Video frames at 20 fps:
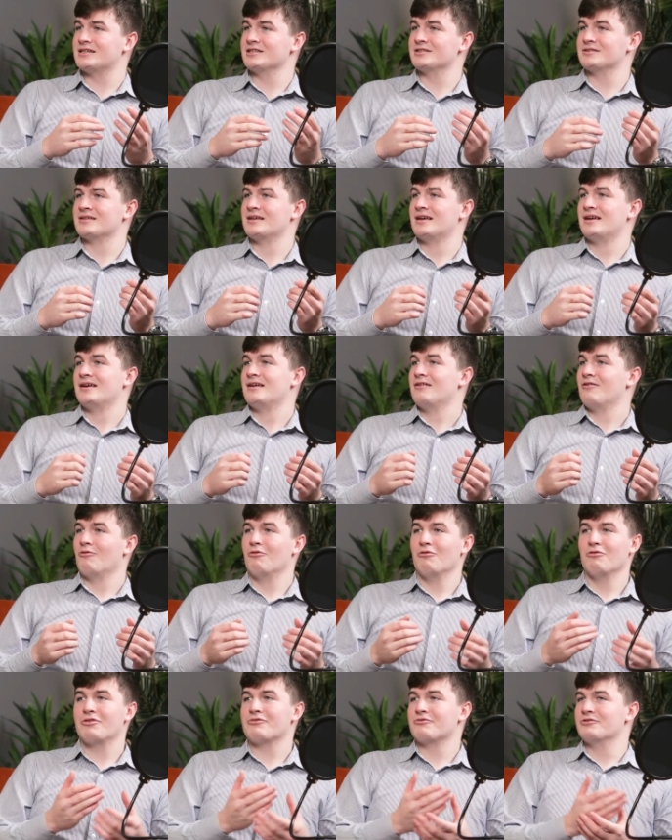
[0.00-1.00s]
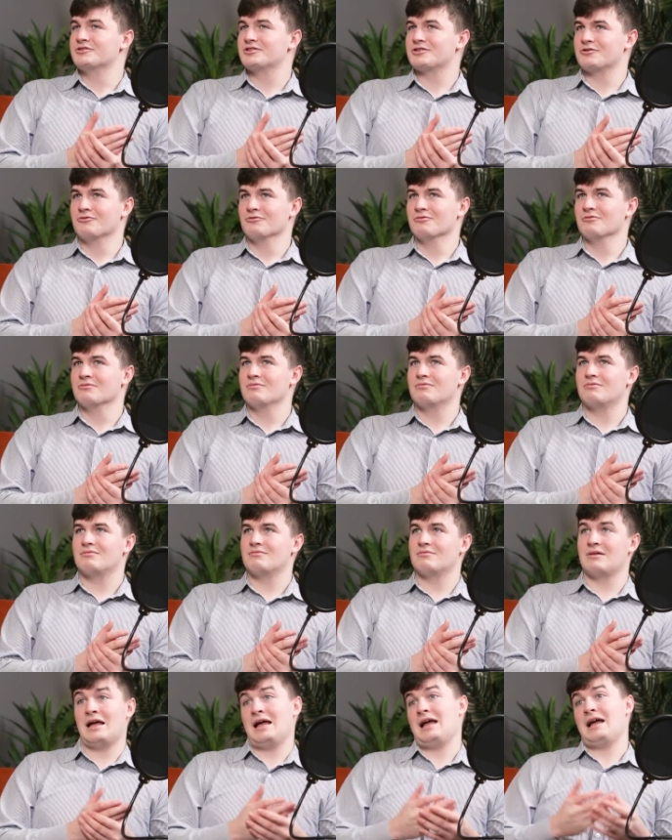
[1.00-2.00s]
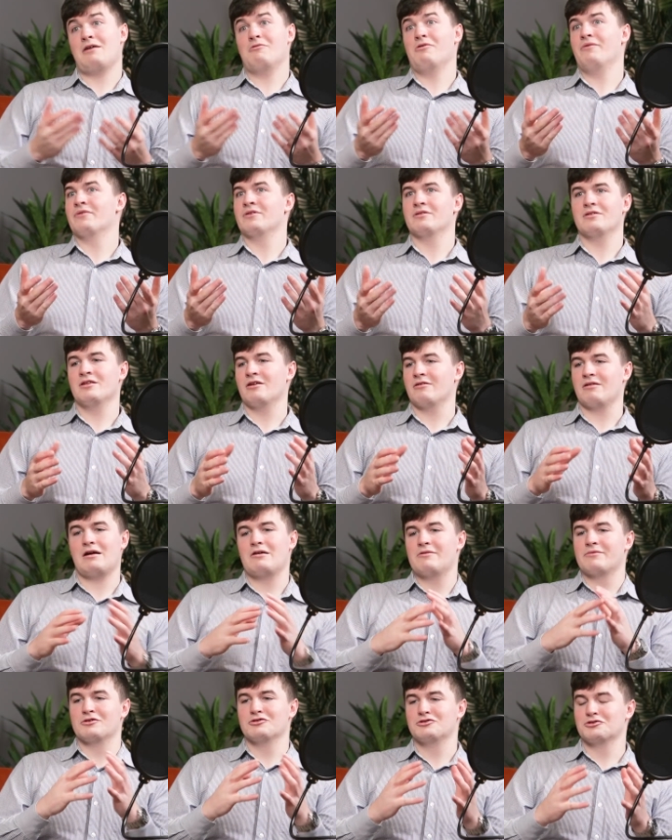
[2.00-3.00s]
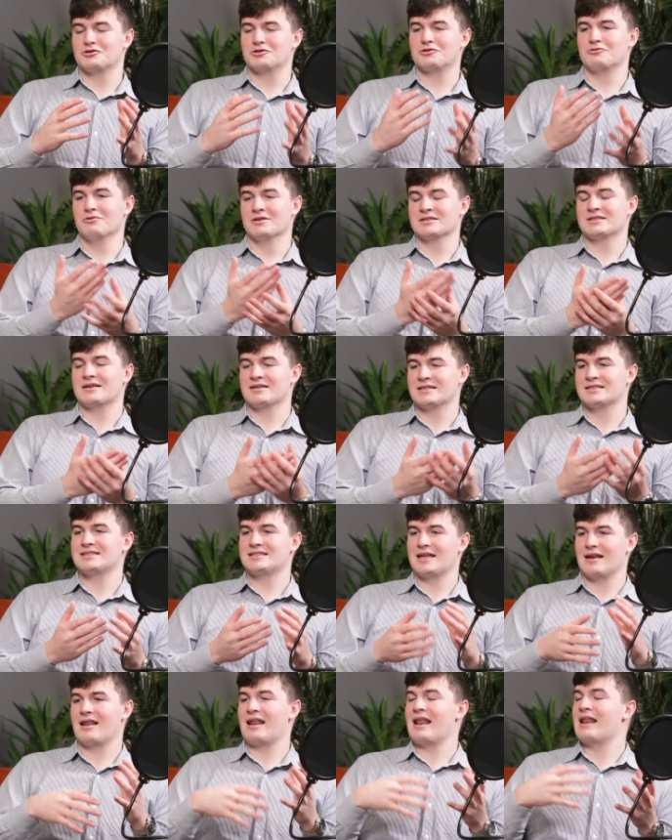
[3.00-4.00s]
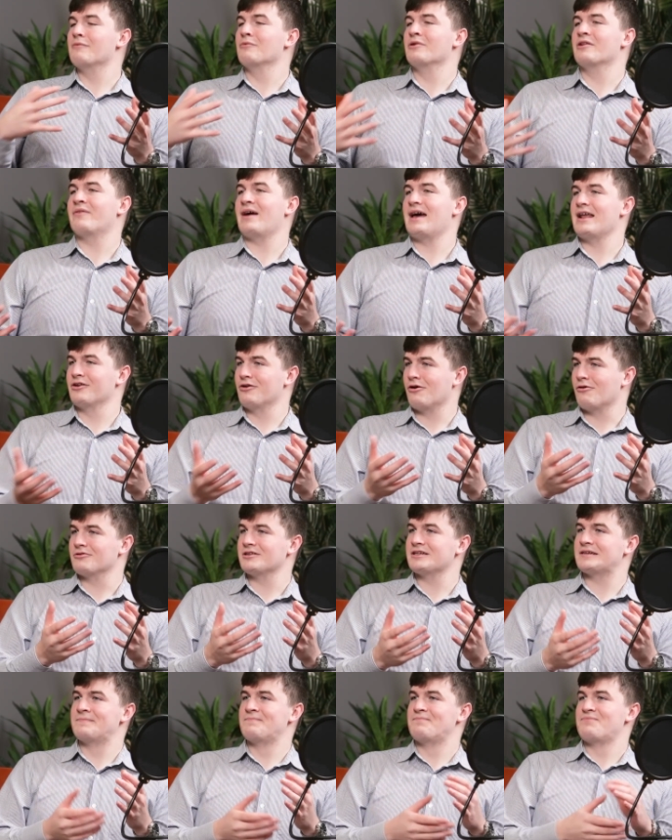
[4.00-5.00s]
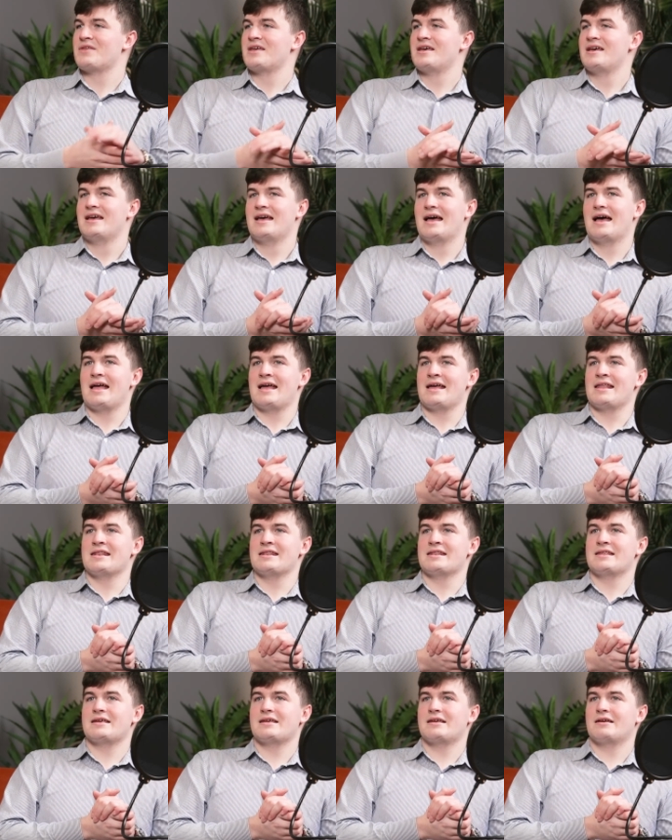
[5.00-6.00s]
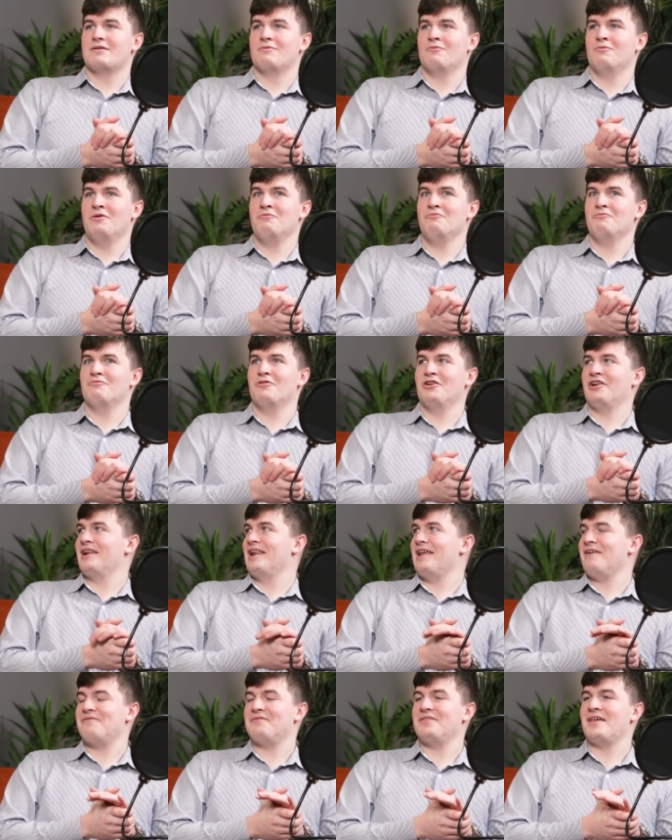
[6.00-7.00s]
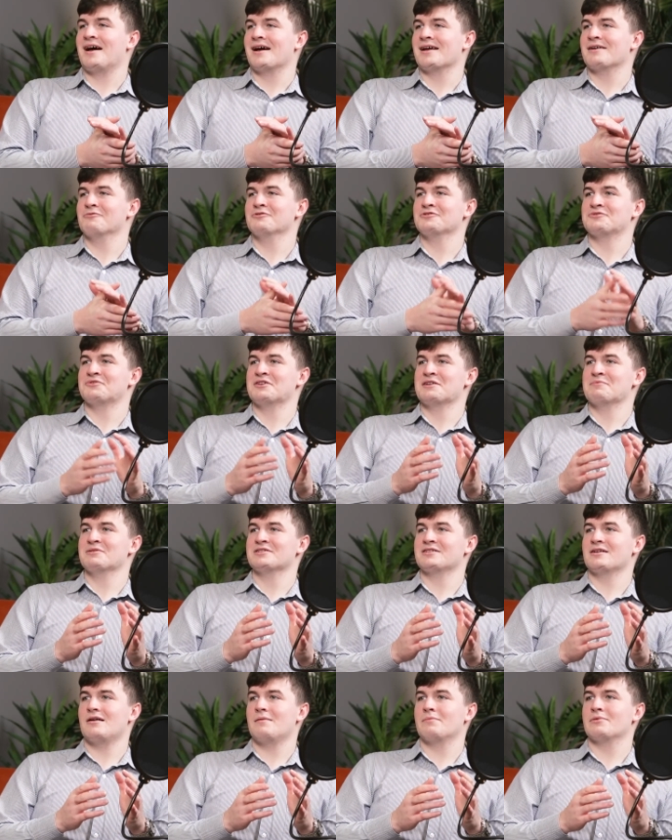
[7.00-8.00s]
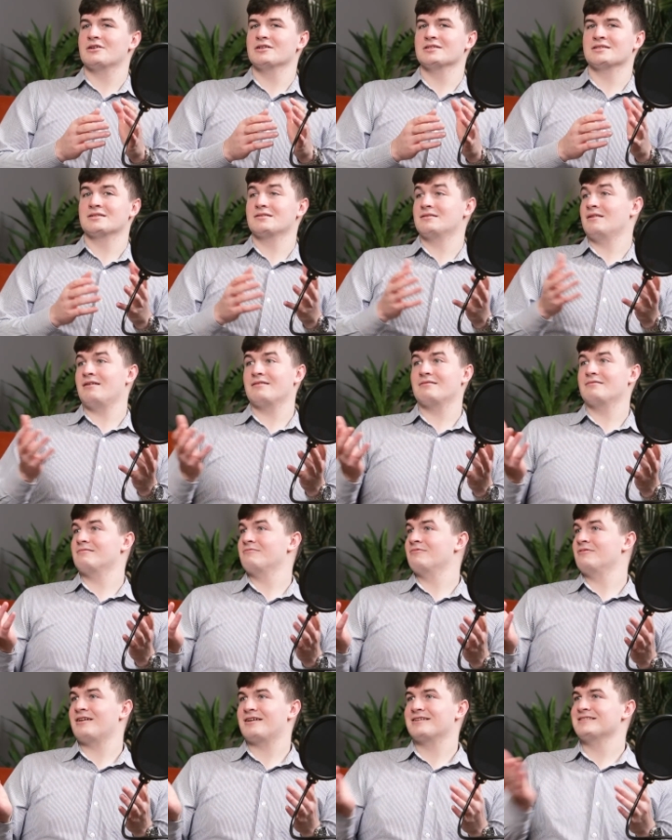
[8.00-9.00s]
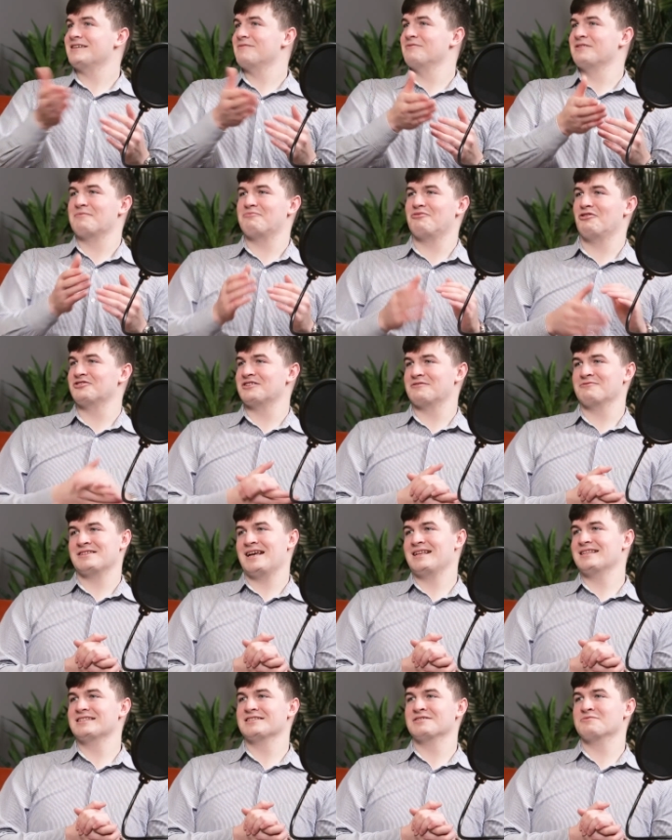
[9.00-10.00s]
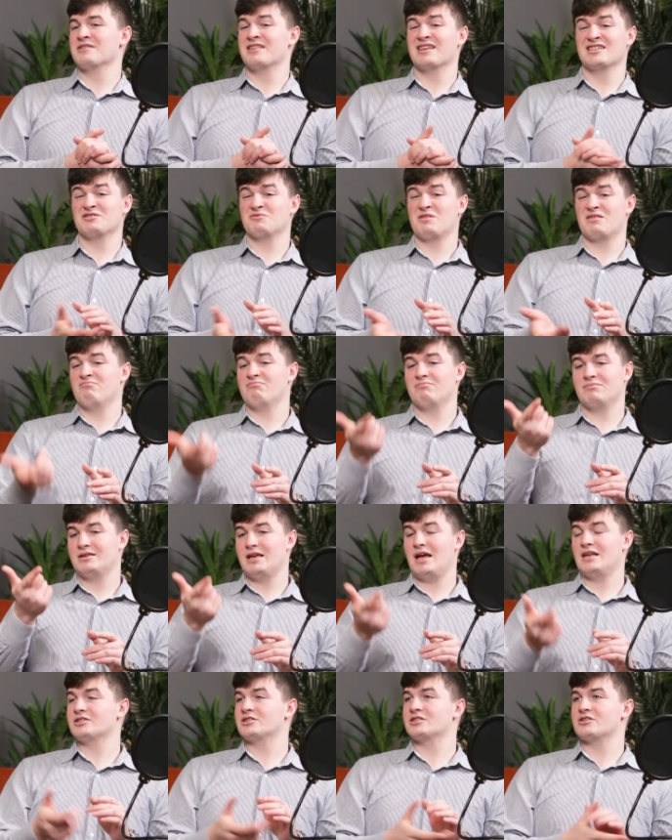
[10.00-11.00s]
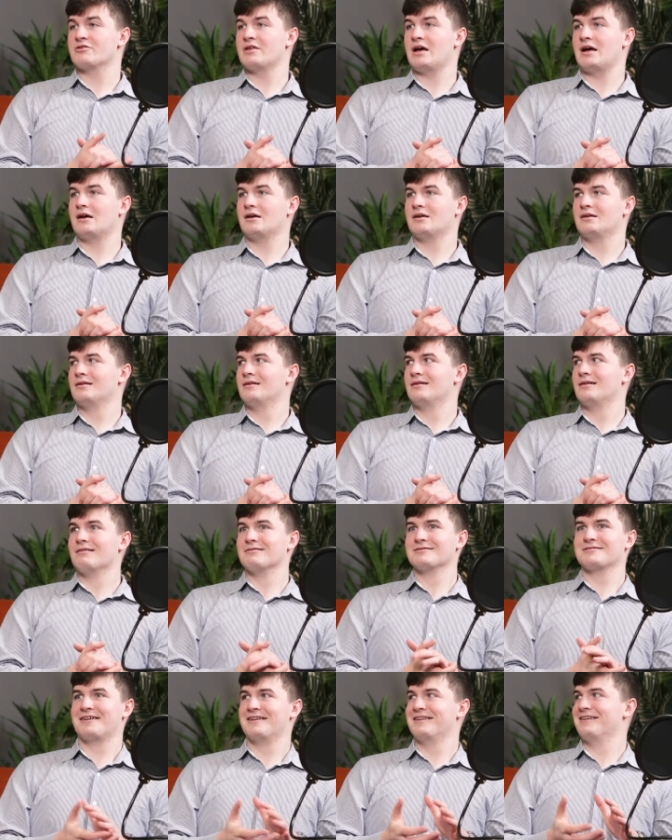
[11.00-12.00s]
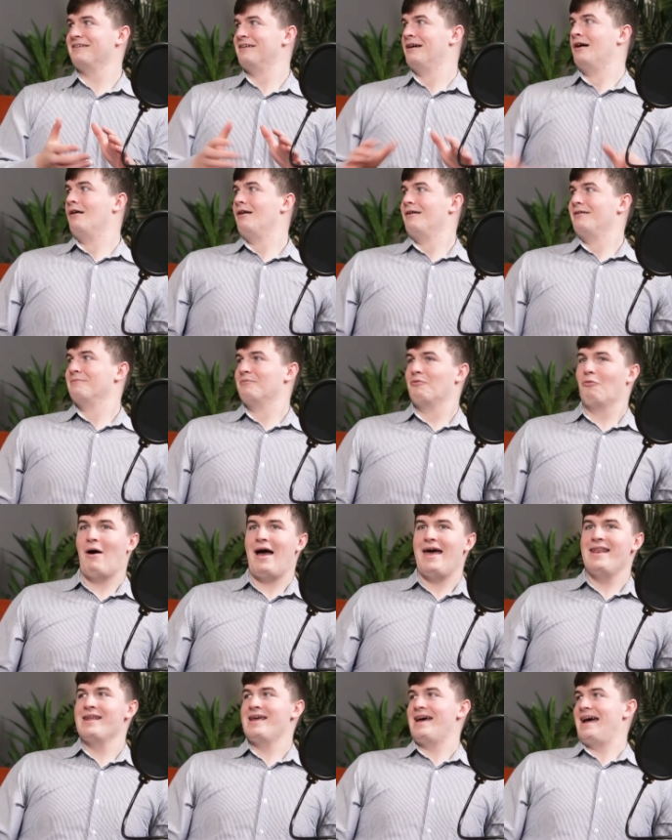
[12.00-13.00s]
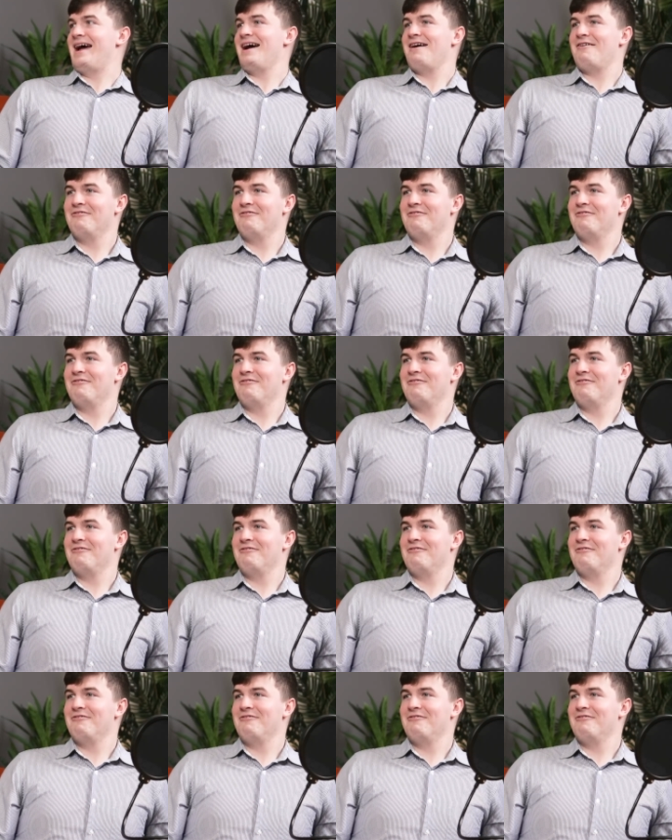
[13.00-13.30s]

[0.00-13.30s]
because all through school, however good your school is, there's still an element of hand-holding. And when I left that, it was really bizarre, because like I said, when that project was handed to me, they just went, yeah, just do that. I was going, when? How?